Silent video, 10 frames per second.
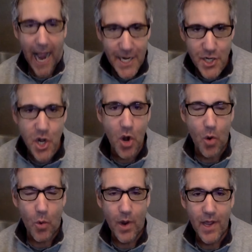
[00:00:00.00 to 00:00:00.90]

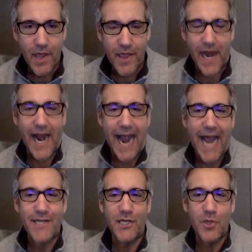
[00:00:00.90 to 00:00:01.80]
that I
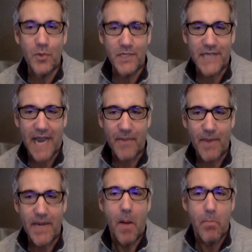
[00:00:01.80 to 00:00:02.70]
had to do a
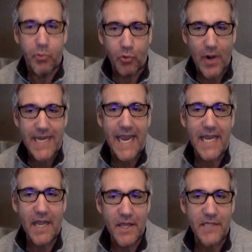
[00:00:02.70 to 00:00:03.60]
segment
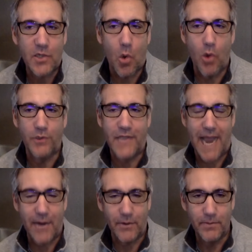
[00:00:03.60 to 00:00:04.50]
breaking this all
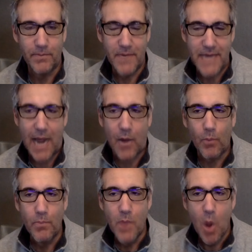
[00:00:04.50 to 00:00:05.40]
down.
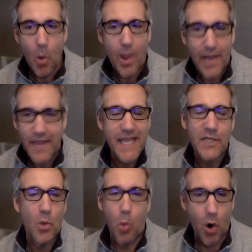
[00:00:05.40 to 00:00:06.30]
Now, while I
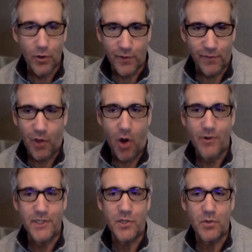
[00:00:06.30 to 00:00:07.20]
think the world of
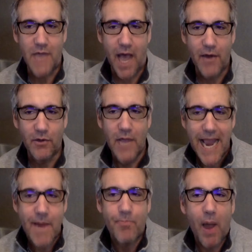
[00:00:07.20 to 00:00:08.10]
Lawrence O'Donnell,
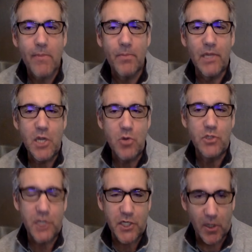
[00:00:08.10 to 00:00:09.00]
he probably
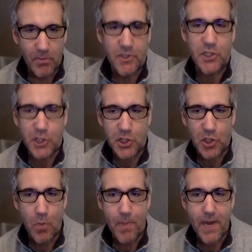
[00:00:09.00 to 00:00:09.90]
used the term
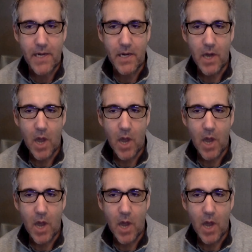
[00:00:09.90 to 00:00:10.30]
stupid